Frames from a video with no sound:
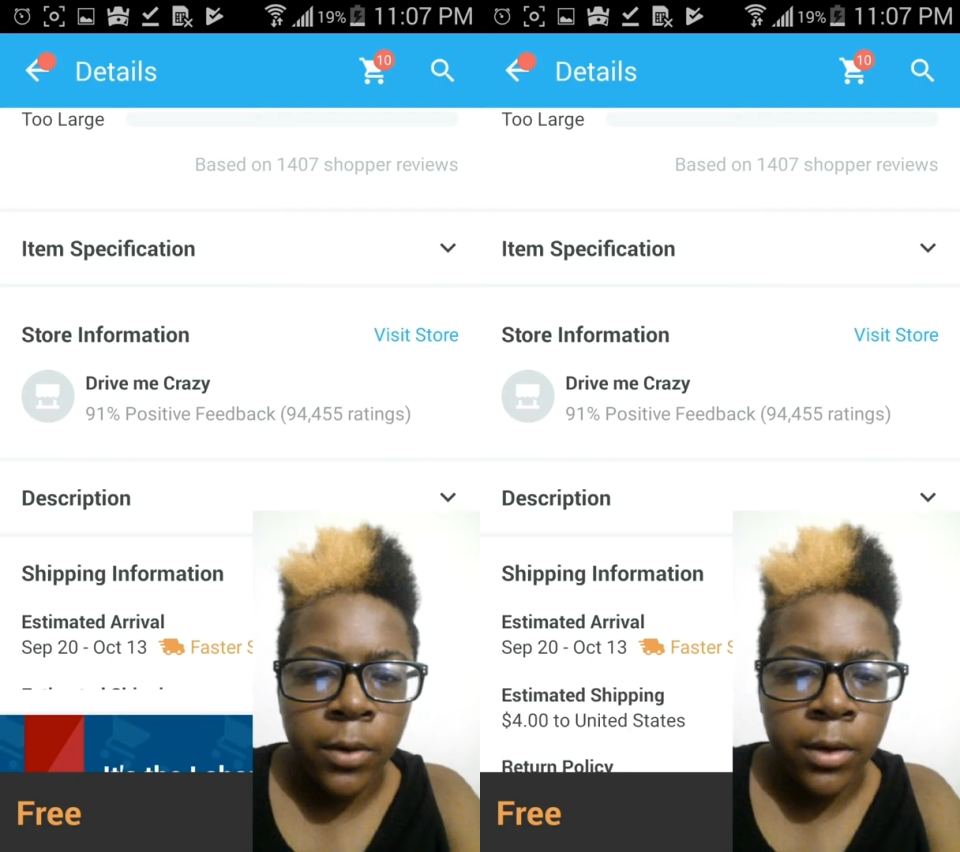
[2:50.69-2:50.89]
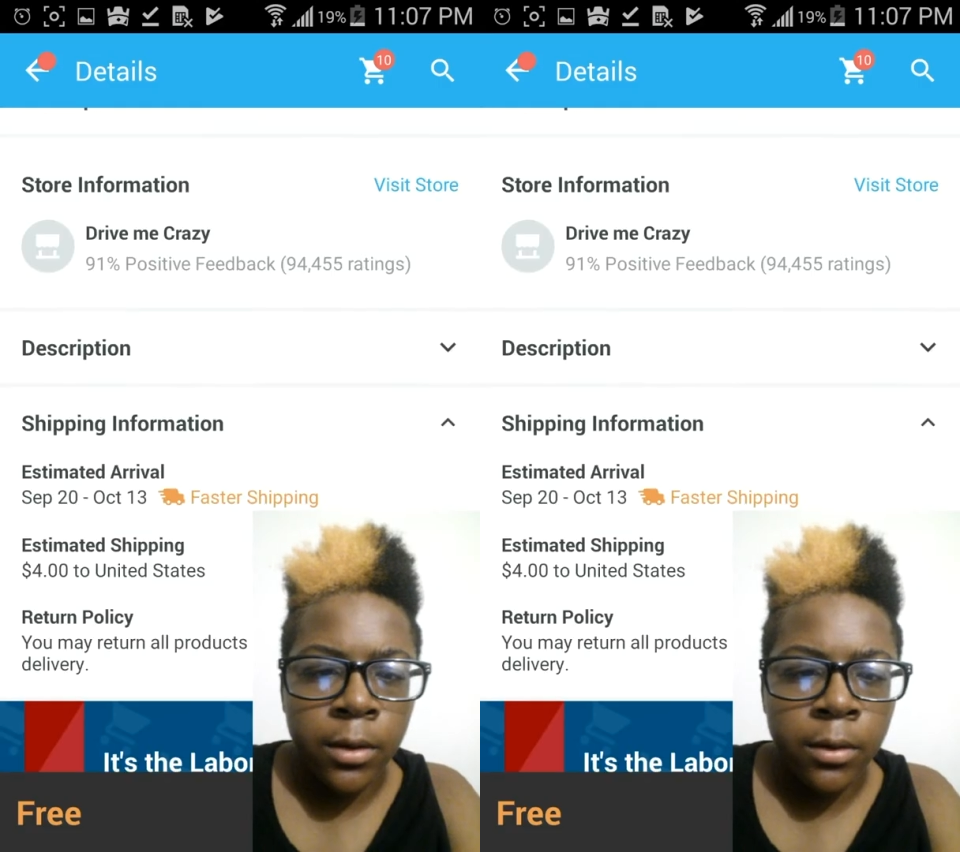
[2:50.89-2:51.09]

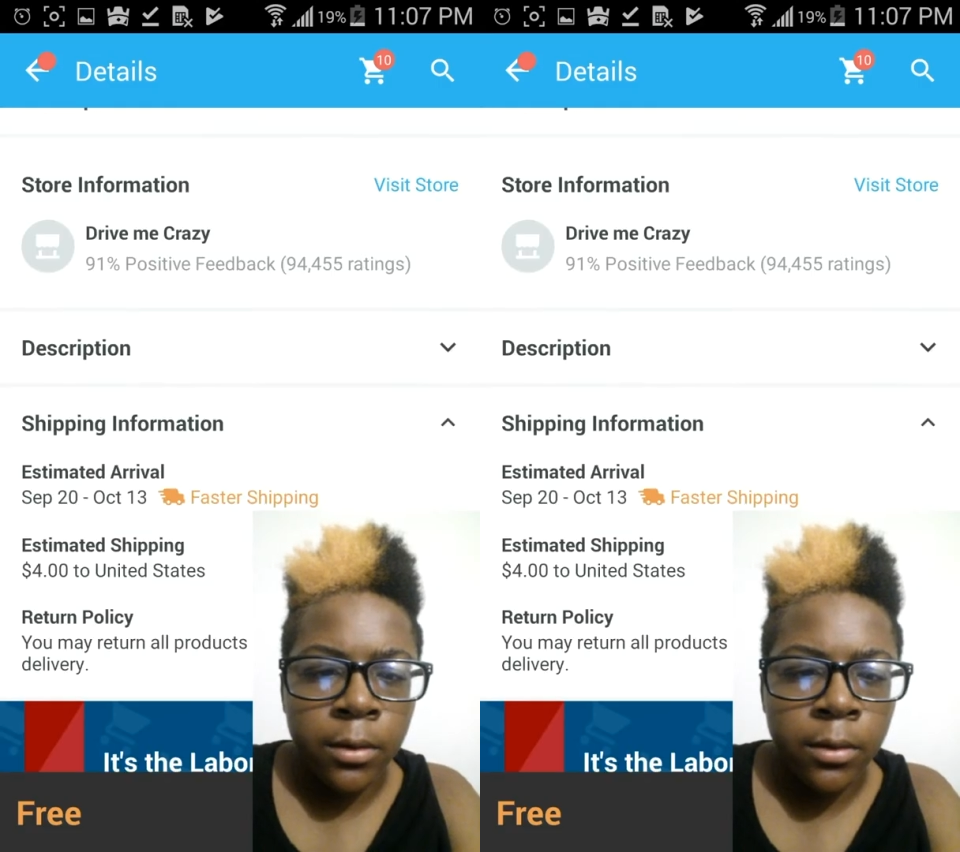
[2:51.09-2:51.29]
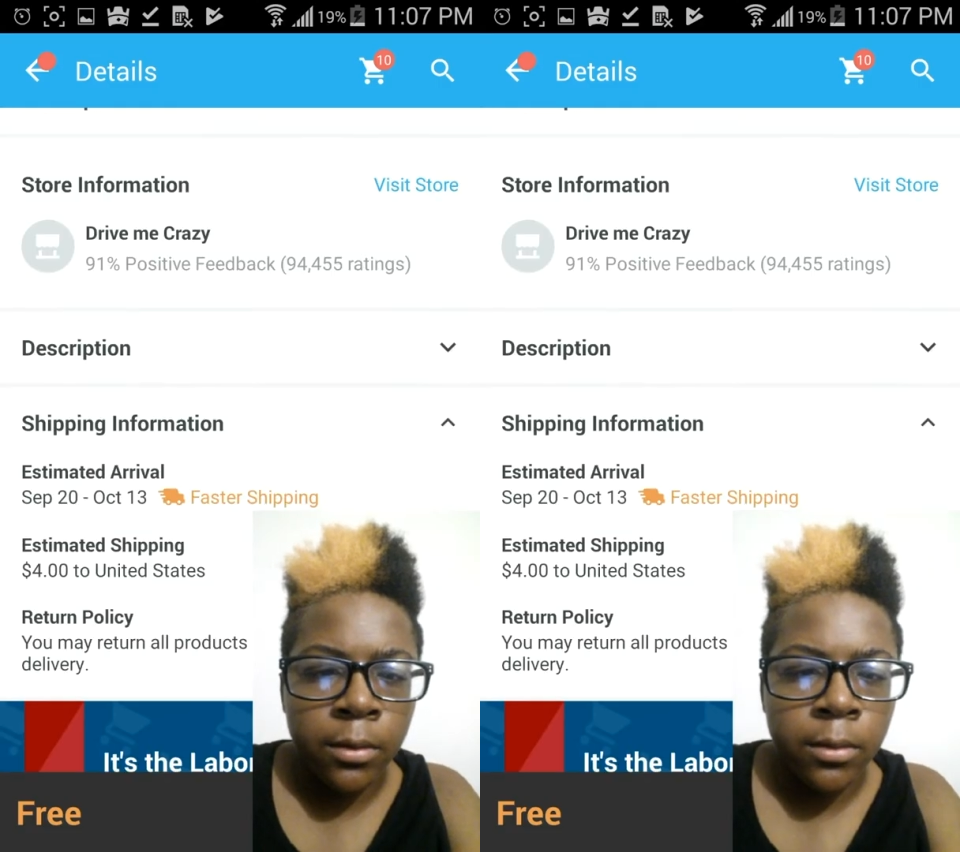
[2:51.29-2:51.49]
right
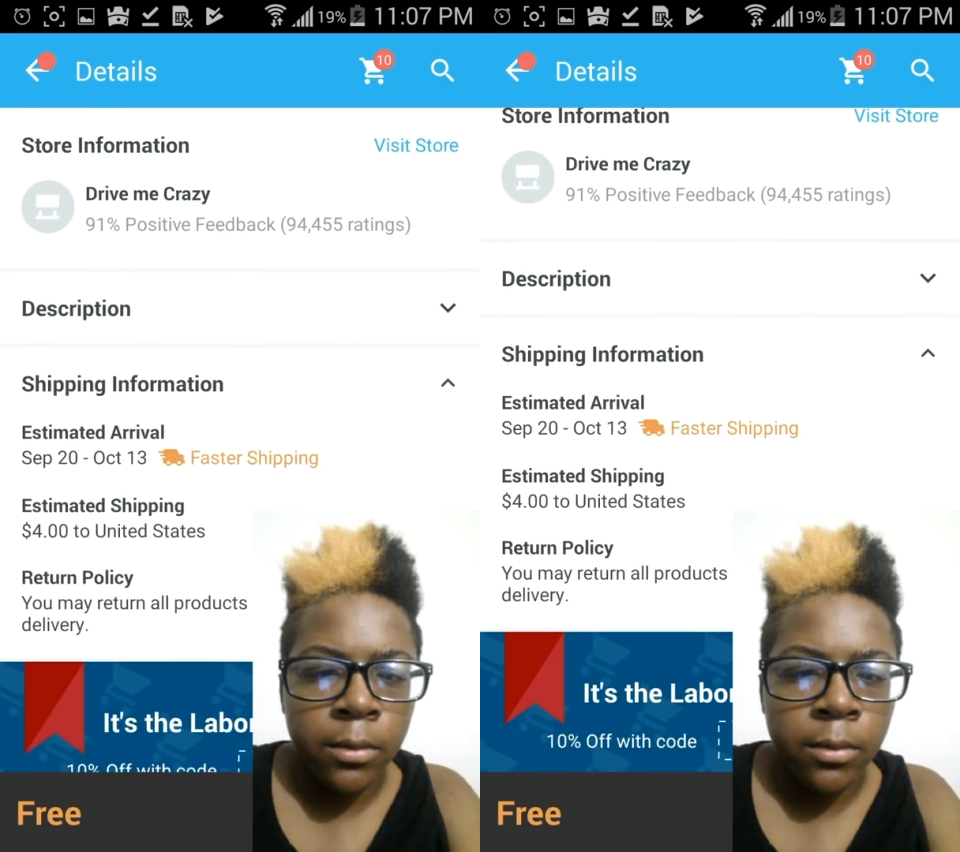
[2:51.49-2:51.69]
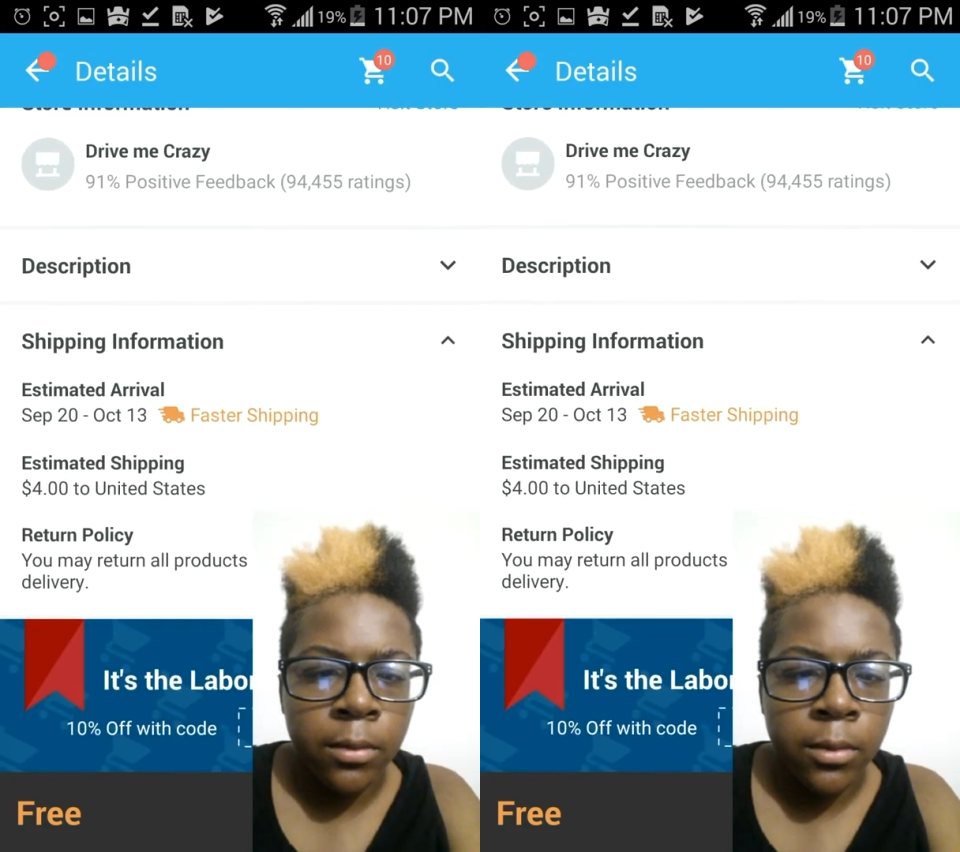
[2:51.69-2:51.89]

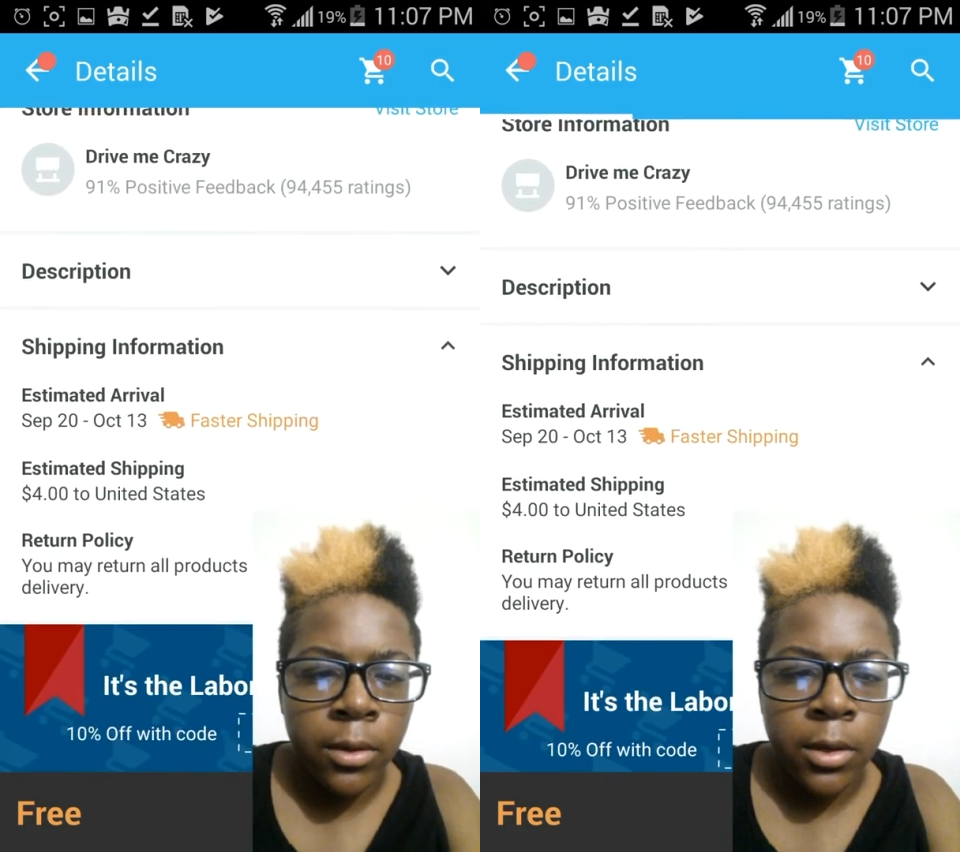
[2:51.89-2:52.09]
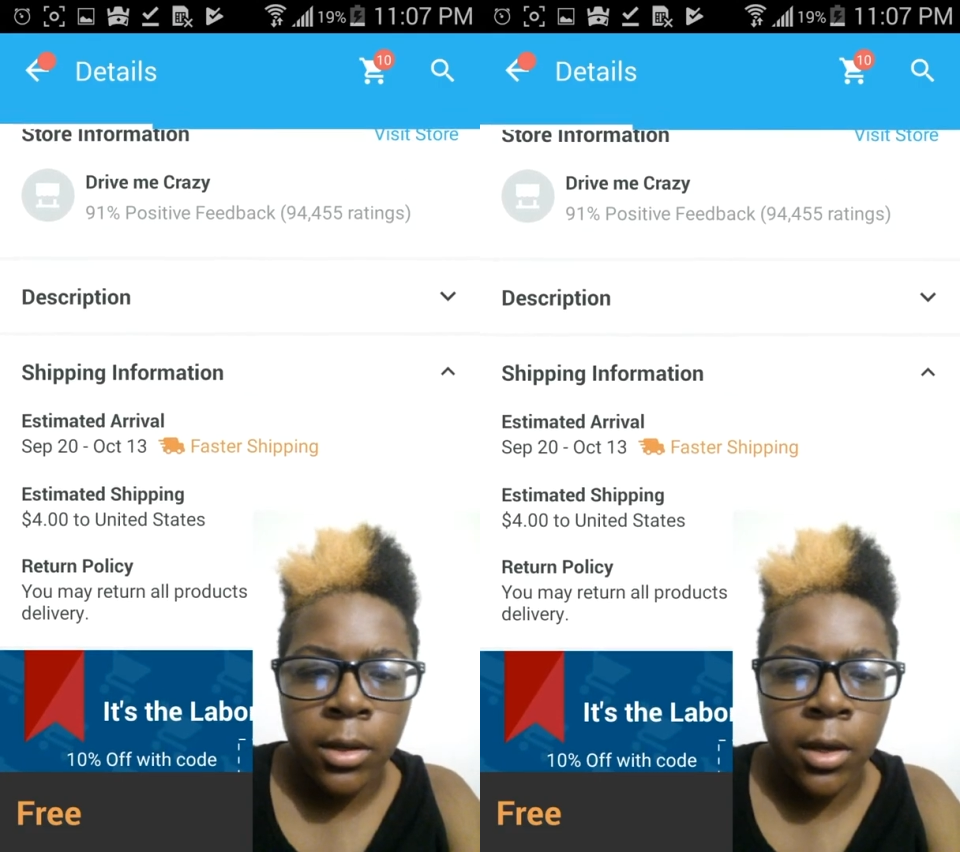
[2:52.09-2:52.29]
here.